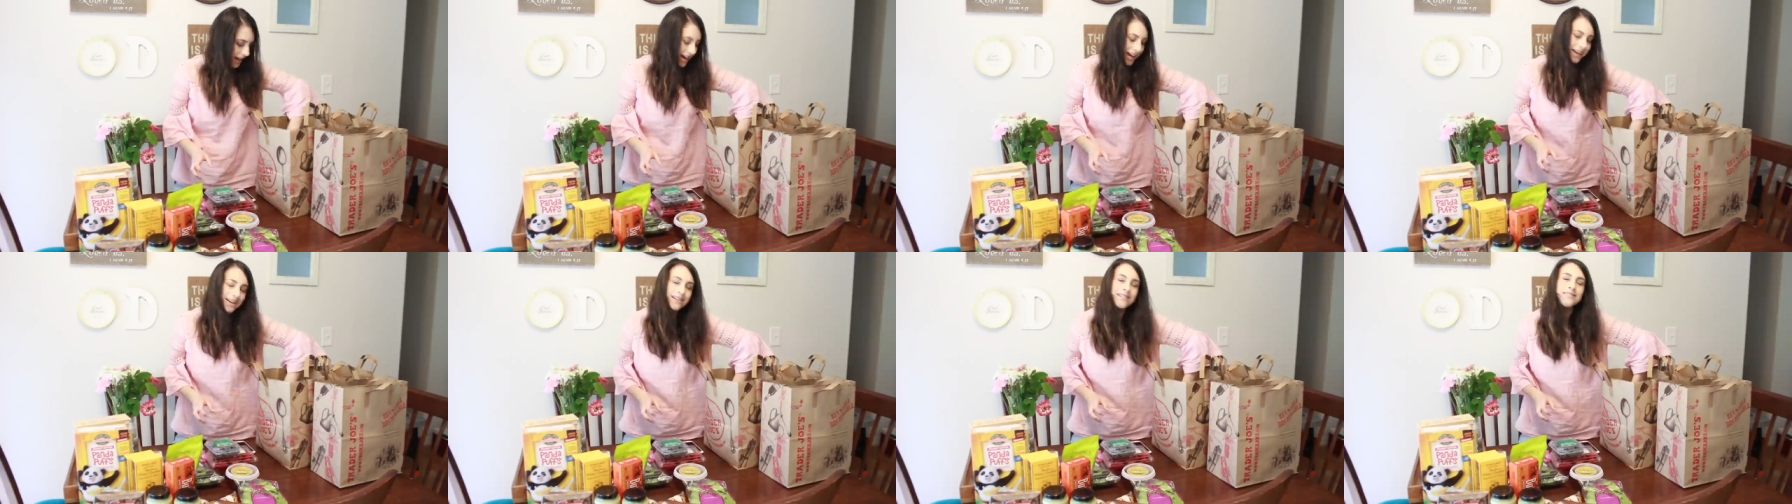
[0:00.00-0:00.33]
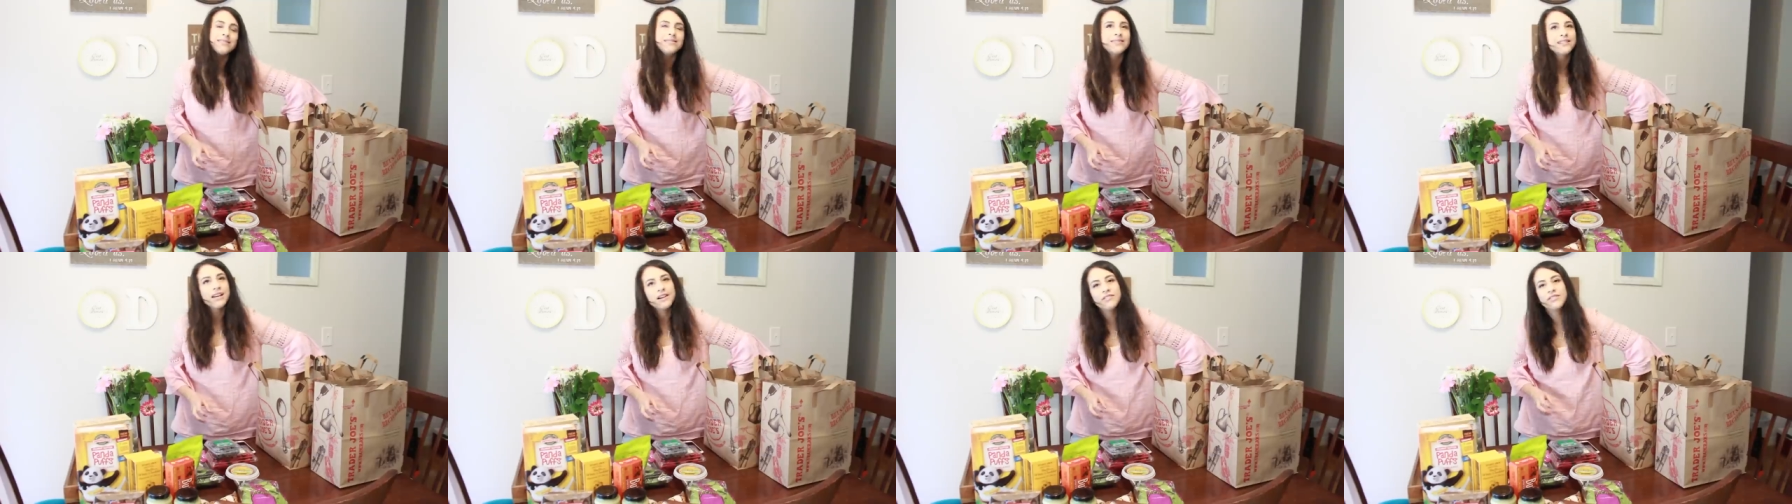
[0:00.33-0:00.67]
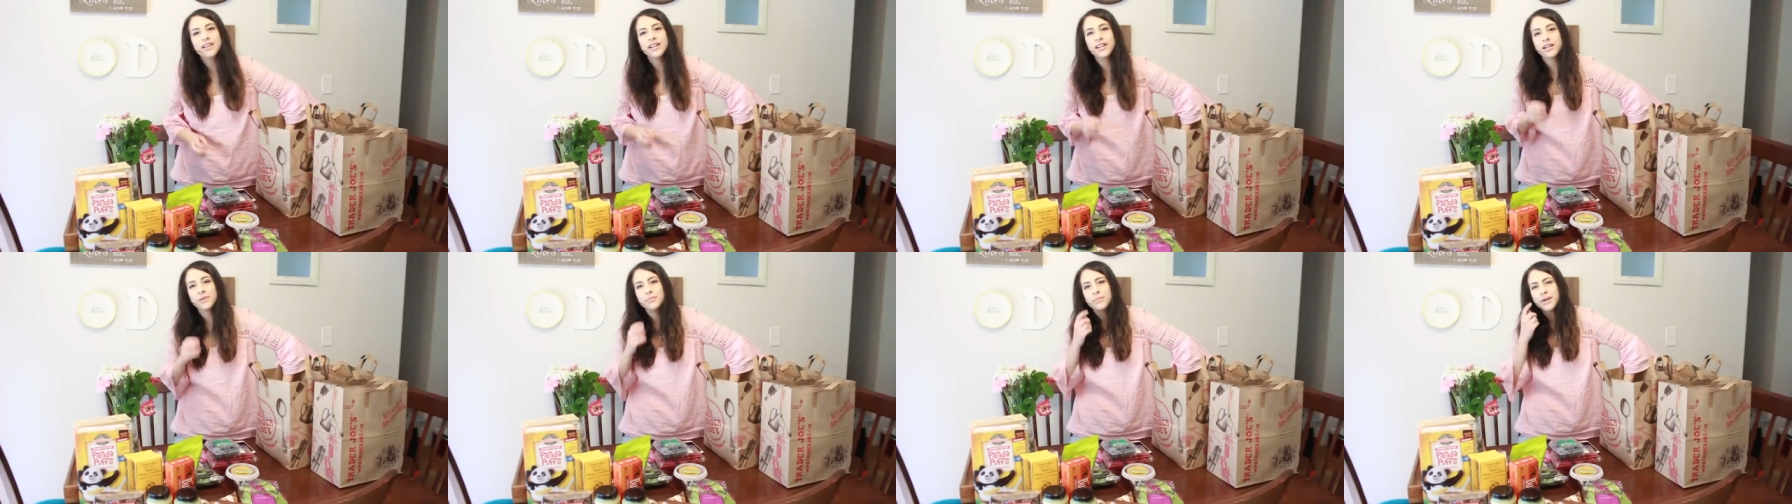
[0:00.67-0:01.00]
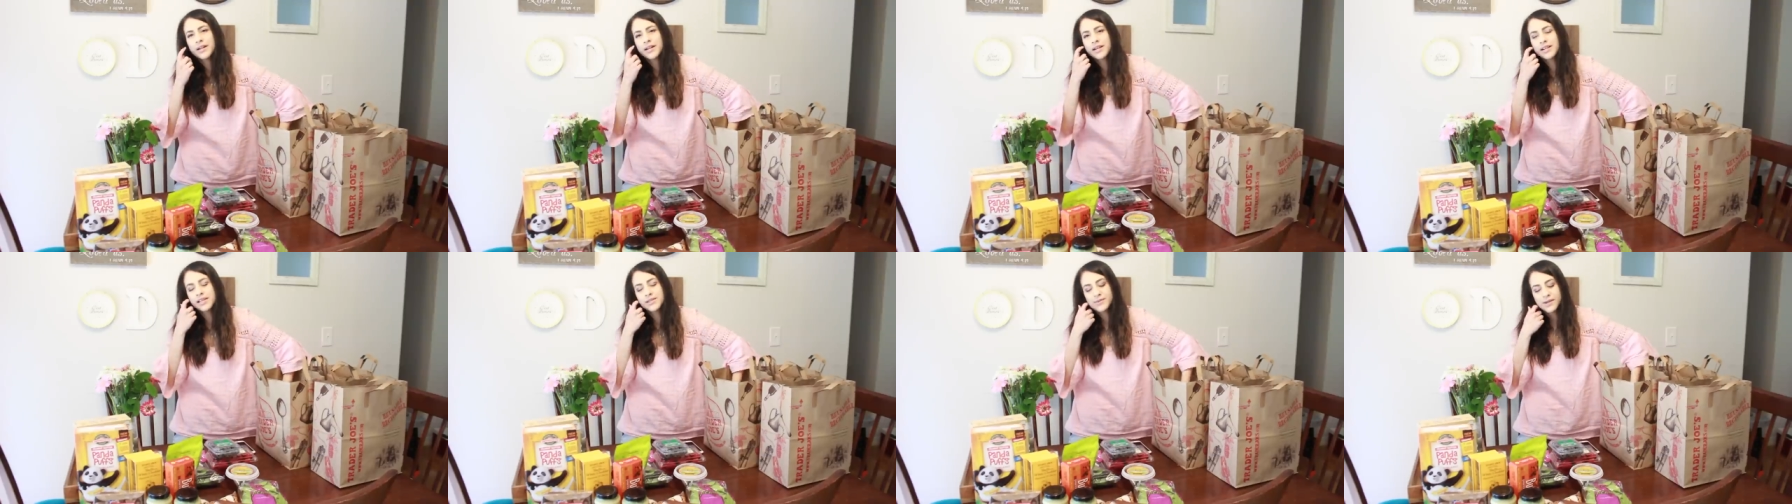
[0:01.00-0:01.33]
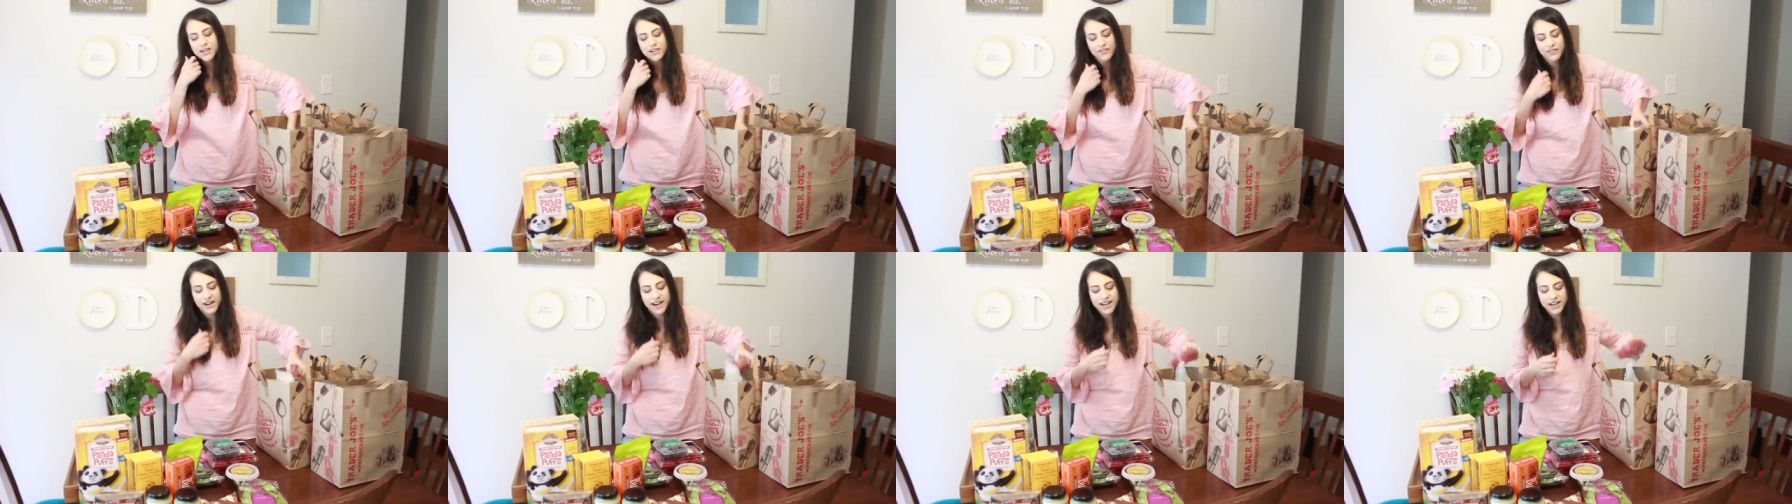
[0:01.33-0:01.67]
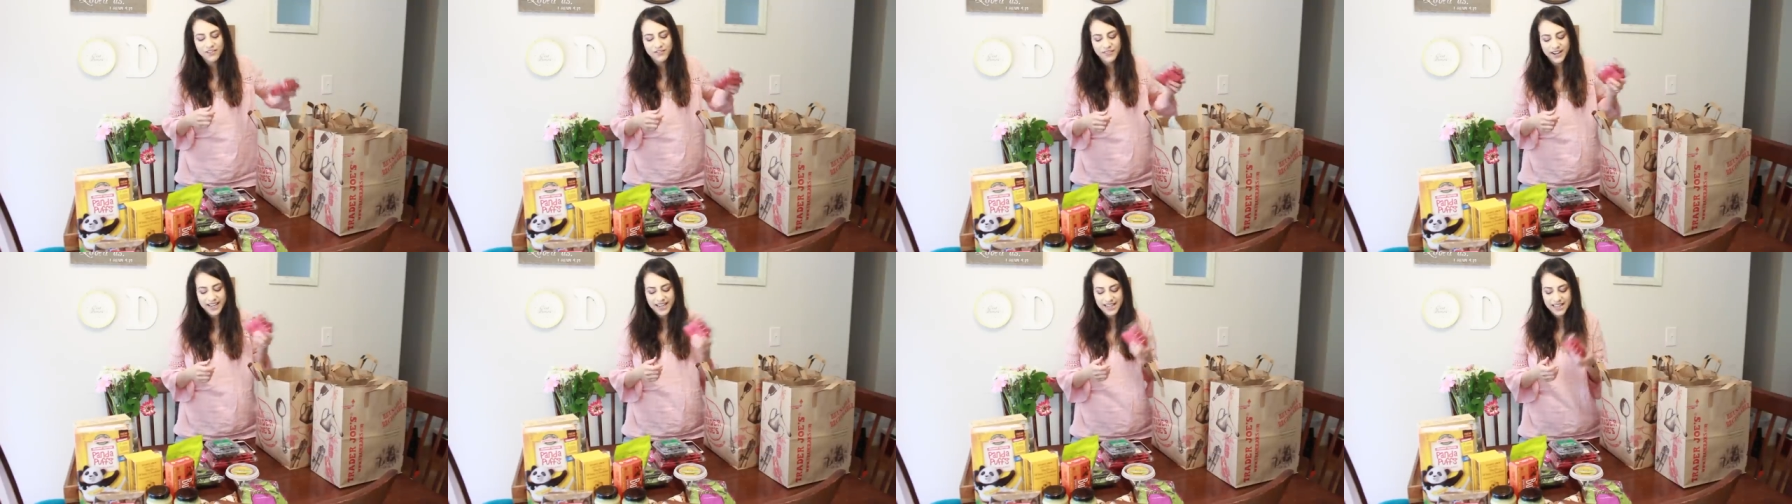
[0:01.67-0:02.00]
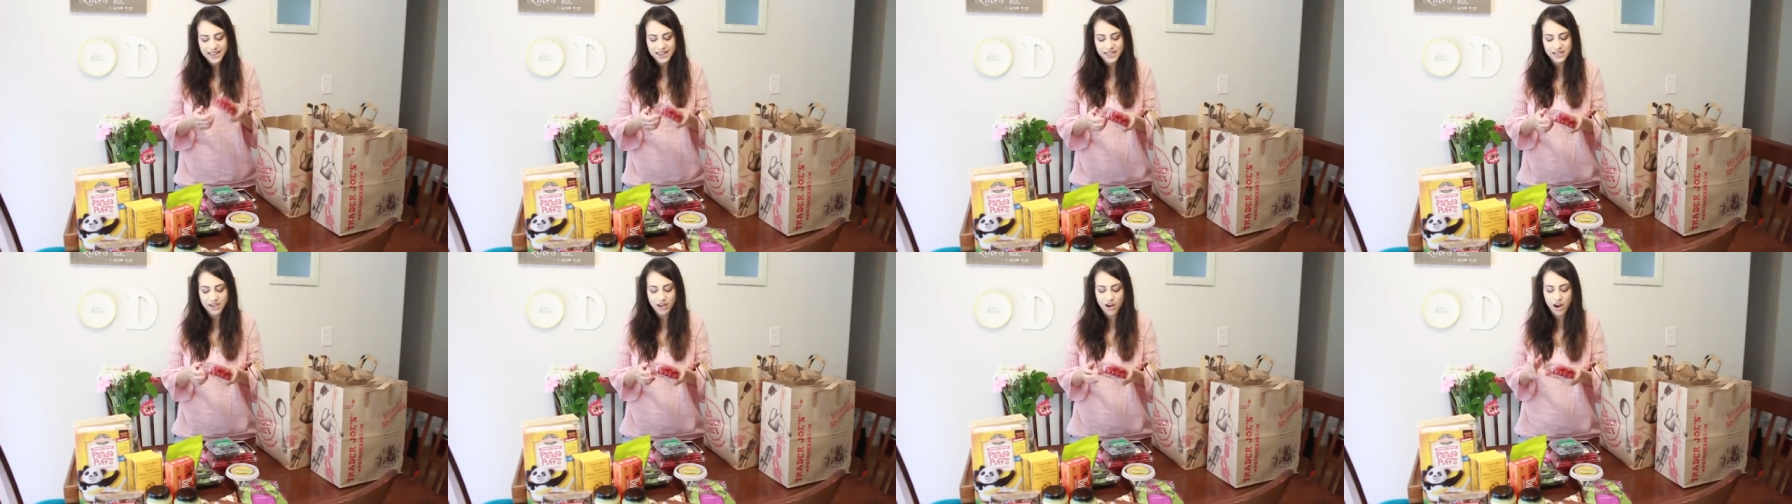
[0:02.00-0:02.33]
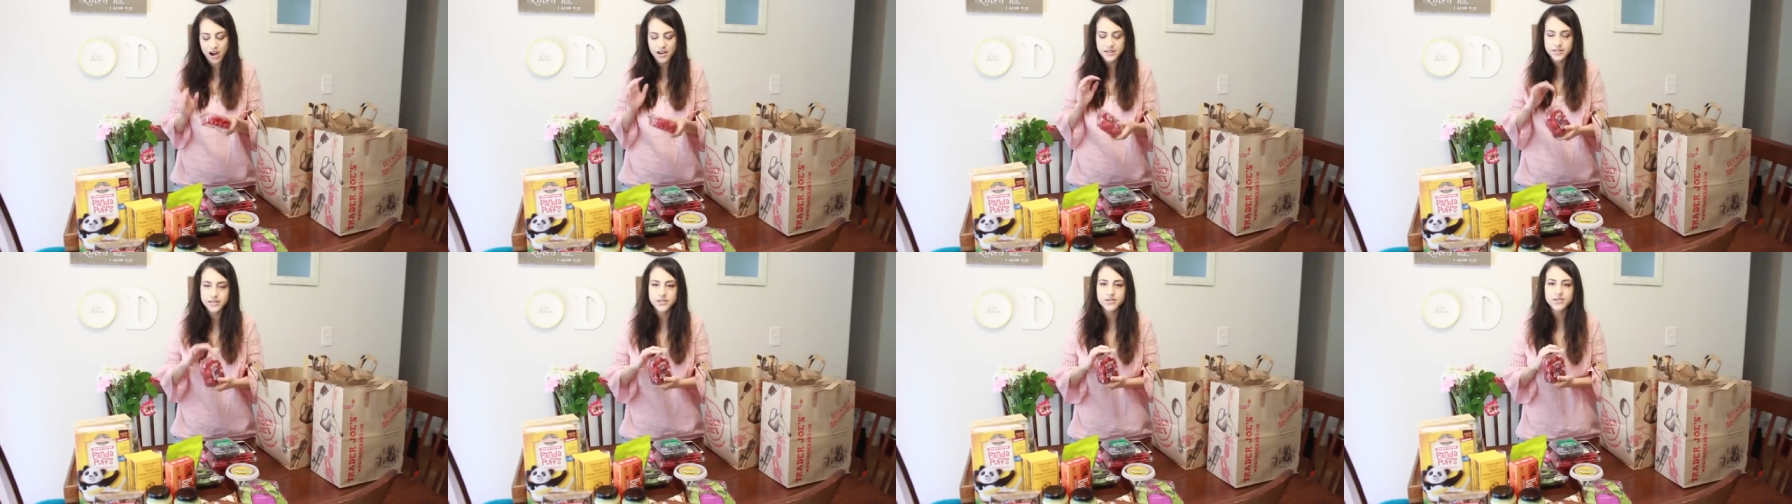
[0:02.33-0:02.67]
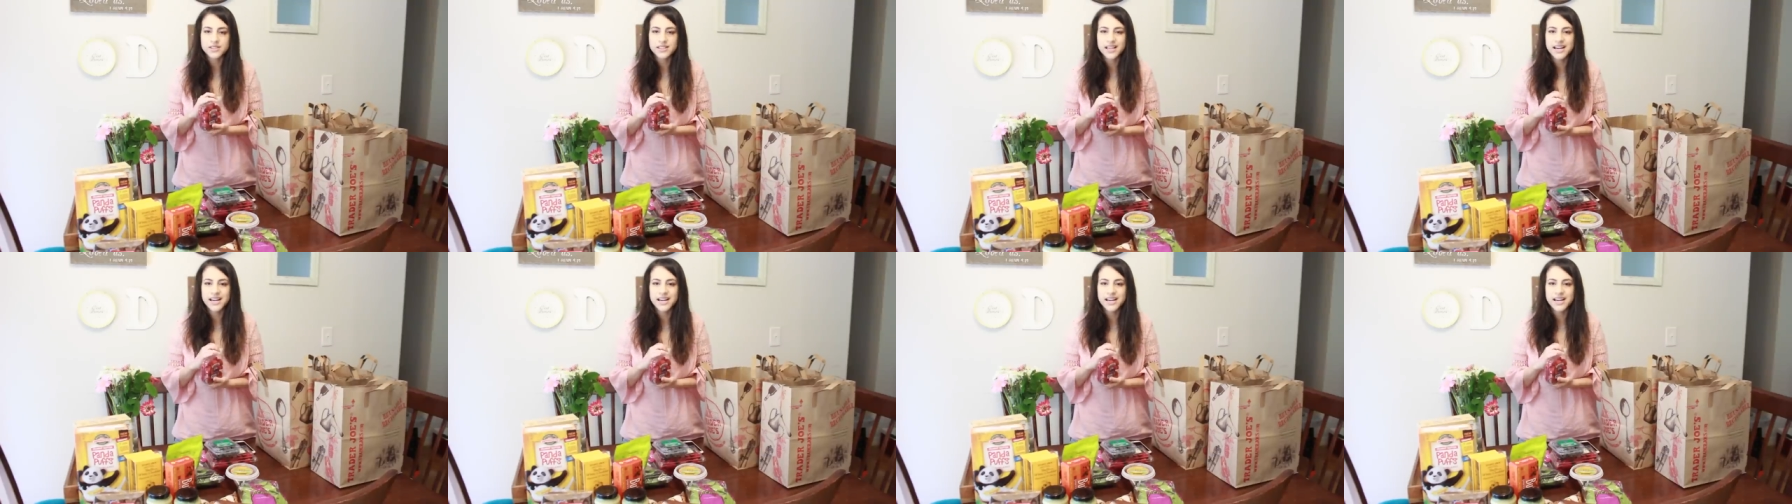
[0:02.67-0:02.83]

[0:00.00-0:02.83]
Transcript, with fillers: I love getting berries, but I find if I get the Costco